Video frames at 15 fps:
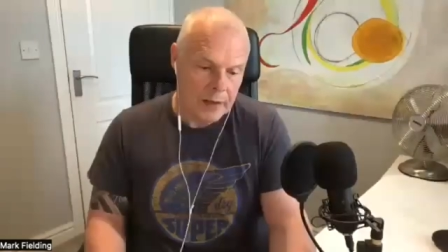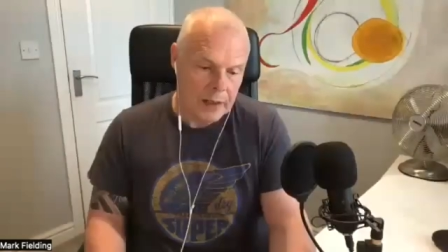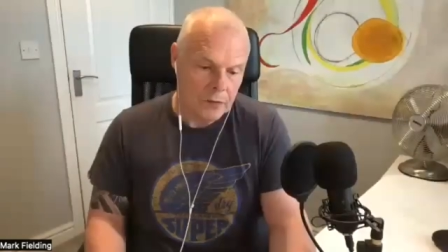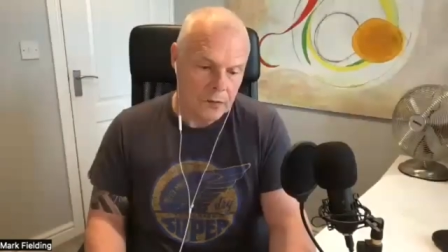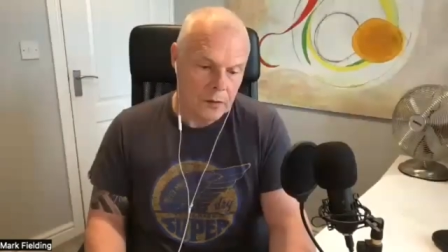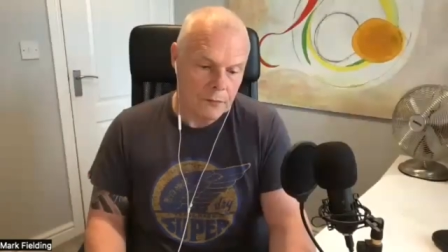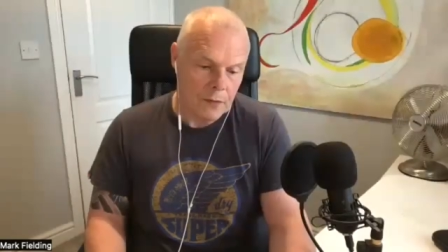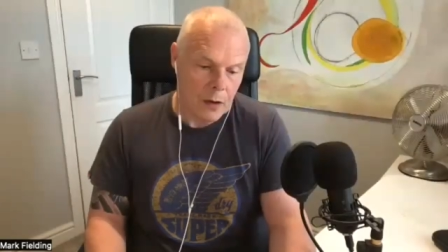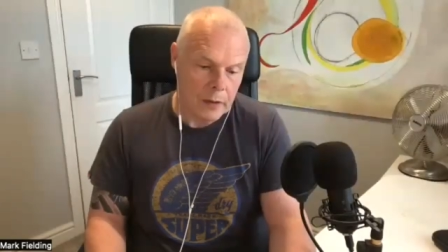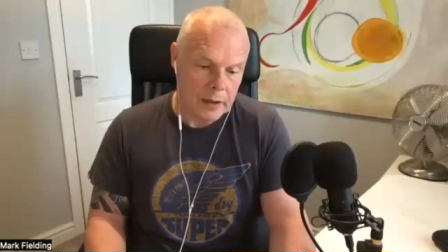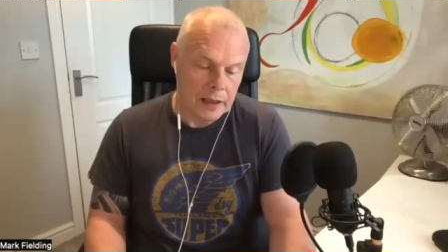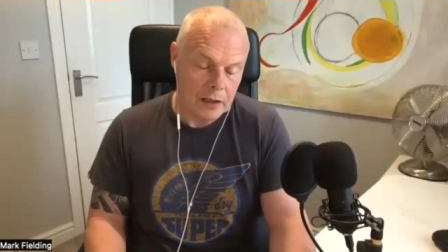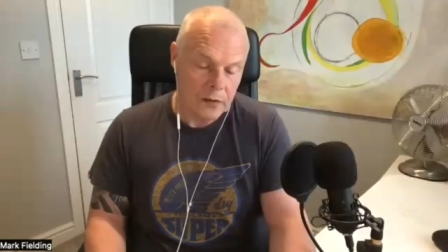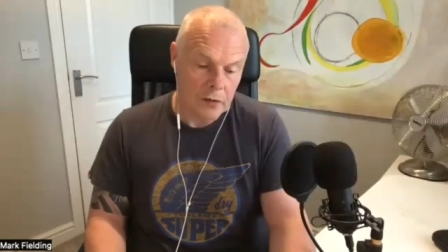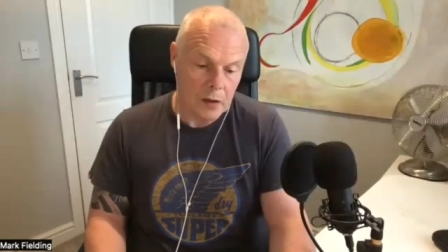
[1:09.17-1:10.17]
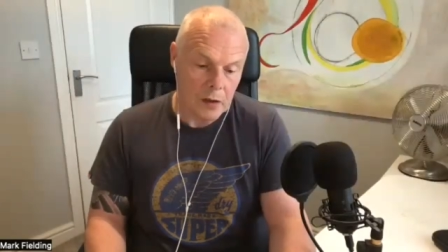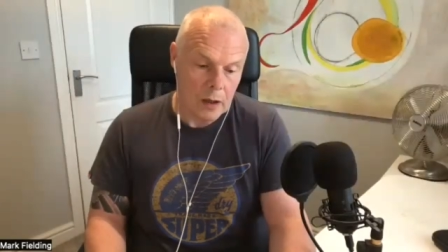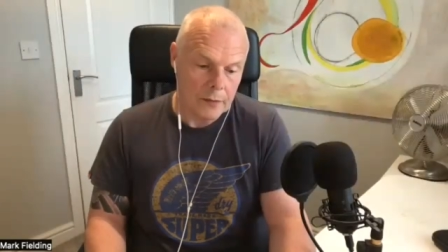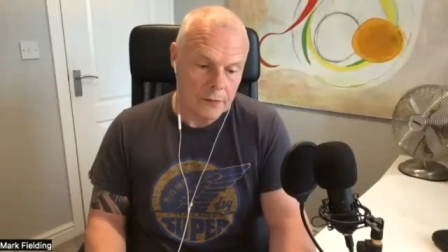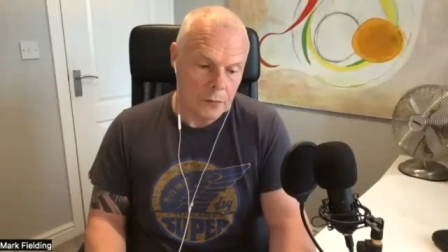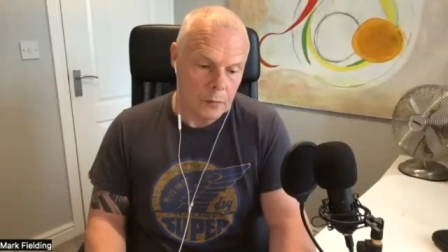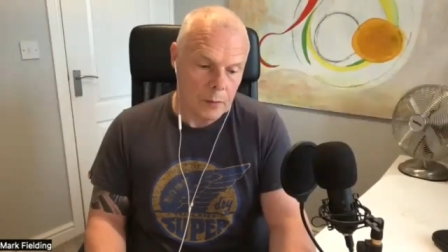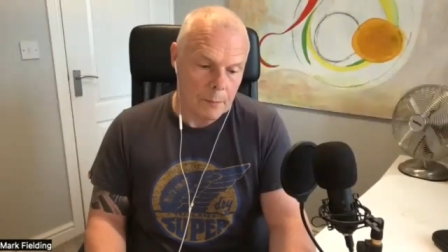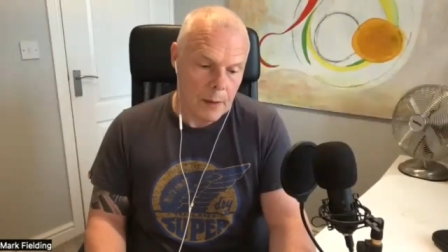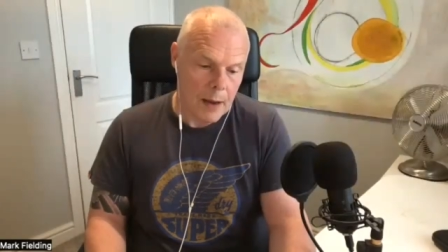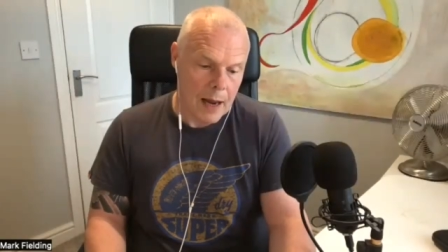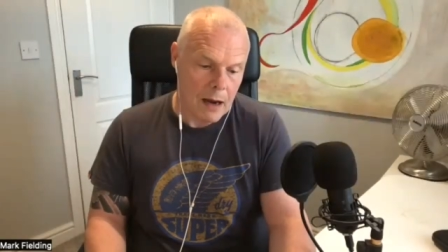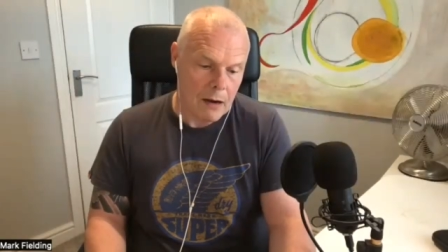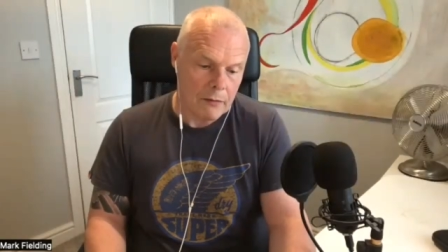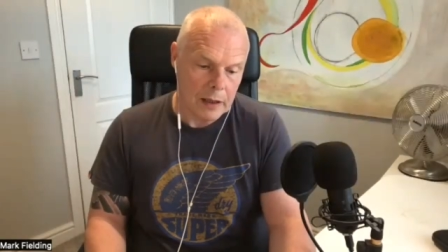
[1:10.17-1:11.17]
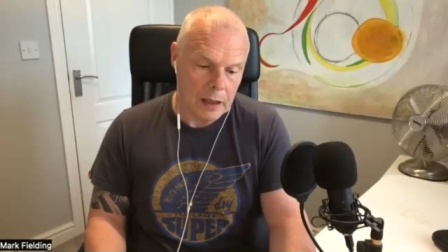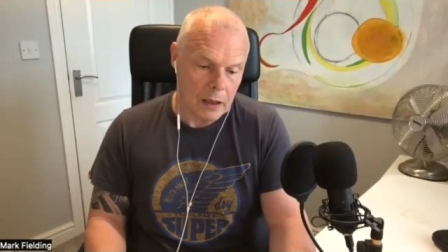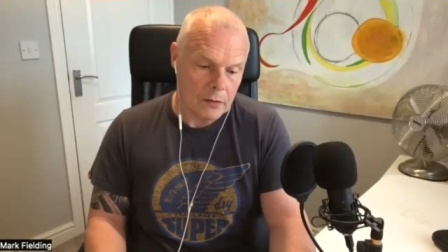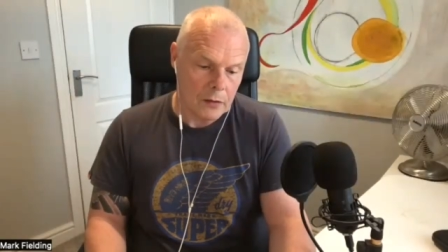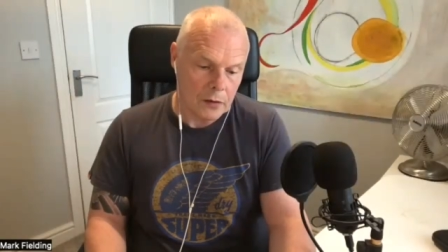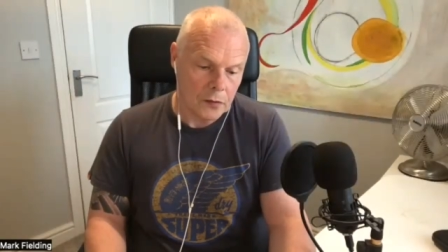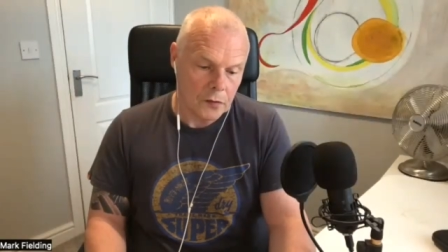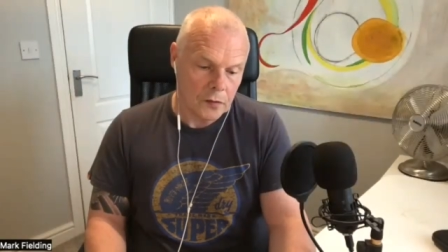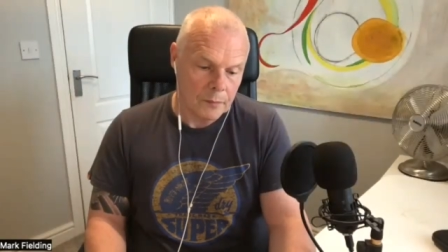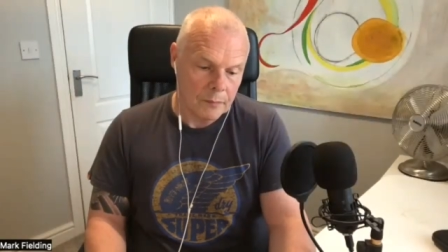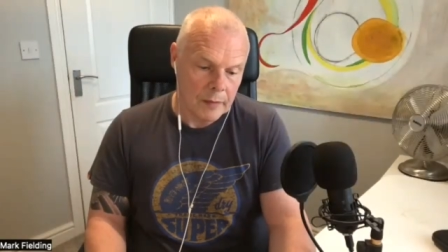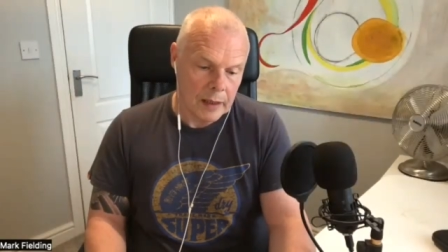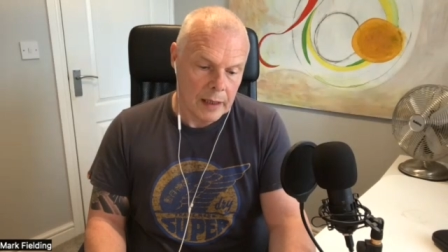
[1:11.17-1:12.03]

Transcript: he has devoted his life to empowering others.